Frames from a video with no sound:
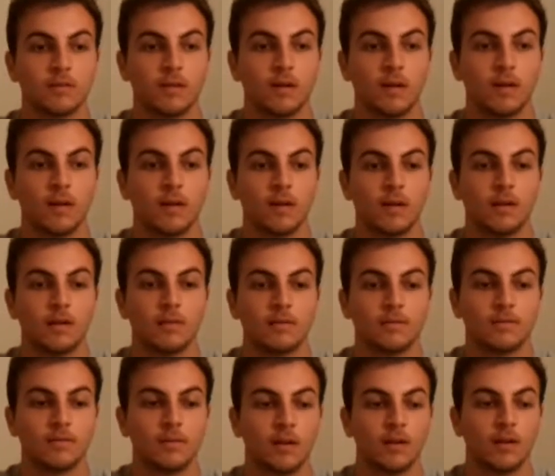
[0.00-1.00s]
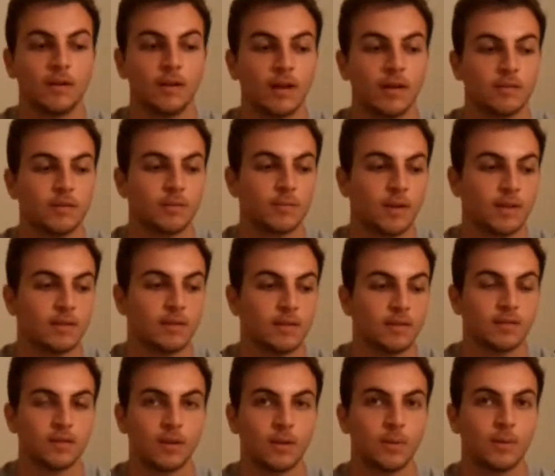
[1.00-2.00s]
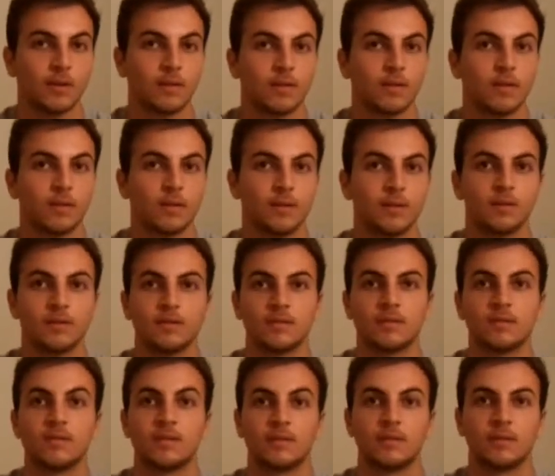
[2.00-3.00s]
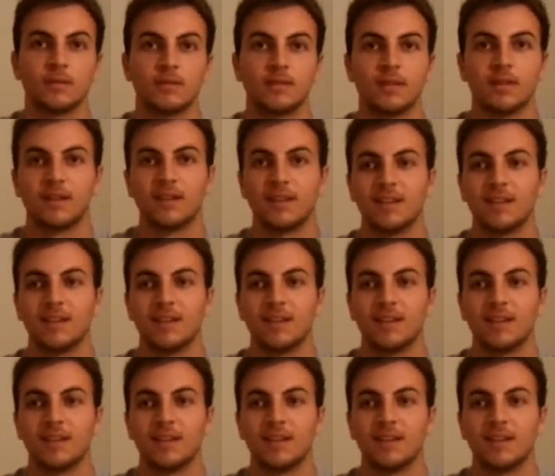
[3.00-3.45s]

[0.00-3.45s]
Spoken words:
I already have some ideas. I don't want to tell you. It's a secret.